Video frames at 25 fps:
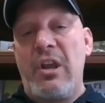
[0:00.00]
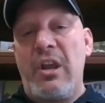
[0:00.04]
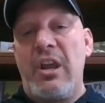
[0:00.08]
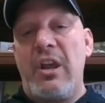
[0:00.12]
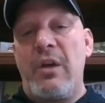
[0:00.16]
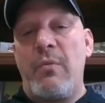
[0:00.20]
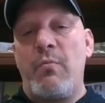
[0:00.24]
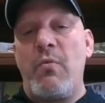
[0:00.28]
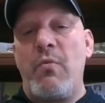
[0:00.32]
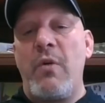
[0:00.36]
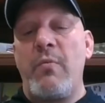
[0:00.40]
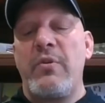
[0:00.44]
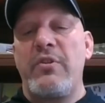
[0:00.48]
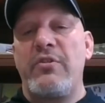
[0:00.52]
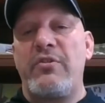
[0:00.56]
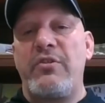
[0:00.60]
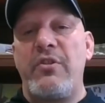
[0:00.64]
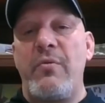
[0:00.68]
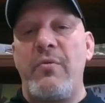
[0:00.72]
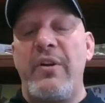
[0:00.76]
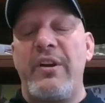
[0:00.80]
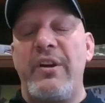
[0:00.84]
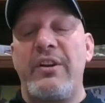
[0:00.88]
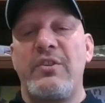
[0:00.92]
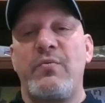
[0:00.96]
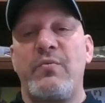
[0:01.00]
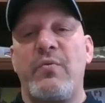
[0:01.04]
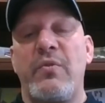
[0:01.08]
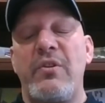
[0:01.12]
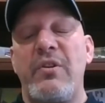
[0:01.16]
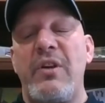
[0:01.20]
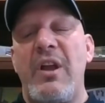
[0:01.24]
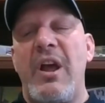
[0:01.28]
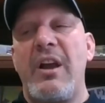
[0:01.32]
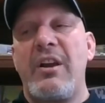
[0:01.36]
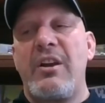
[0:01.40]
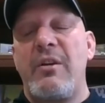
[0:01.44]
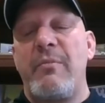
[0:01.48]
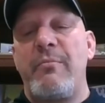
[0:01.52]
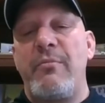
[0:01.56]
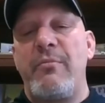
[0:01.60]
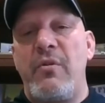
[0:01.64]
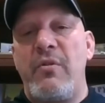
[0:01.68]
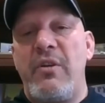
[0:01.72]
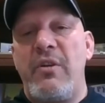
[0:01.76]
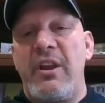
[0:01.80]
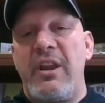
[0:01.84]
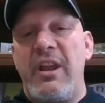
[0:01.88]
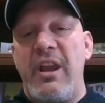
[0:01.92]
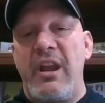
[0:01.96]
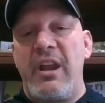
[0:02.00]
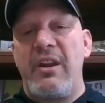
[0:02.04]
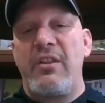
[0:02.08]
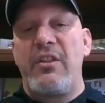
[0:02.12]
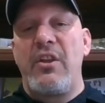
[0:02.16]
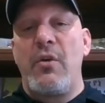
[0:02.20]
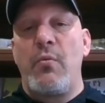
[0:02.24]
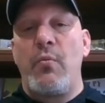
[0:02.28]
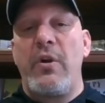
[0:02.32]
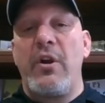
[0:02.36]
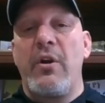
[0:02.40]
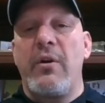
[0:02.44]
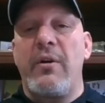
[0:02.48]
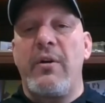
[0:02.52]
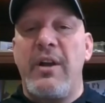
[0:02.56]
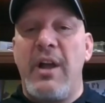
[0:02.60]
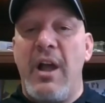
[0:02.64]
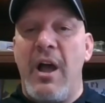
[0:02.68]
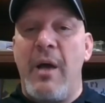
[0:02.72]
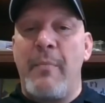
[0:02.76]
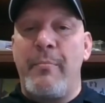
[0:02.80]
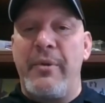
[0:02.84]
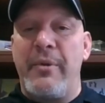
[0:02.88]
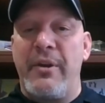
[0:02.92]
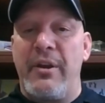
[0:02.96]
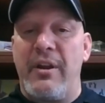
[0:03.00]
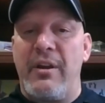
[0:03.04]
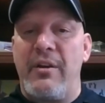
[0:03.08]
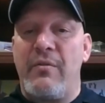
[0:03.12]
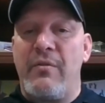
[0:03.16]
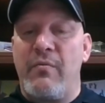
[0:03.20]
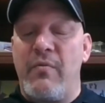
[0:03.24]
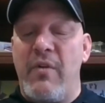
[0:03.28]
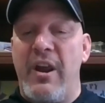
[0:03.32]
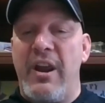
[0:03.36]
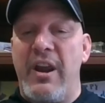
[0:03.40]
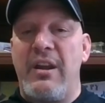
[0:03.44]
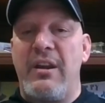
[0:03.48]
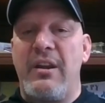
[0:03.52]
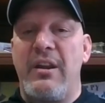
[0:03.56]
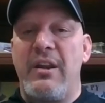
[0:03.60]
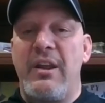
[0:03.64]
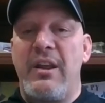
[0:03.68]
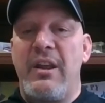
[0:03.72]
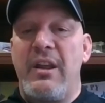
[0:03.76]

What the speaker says: And what we're doing is we're not communicating that we are competent, right?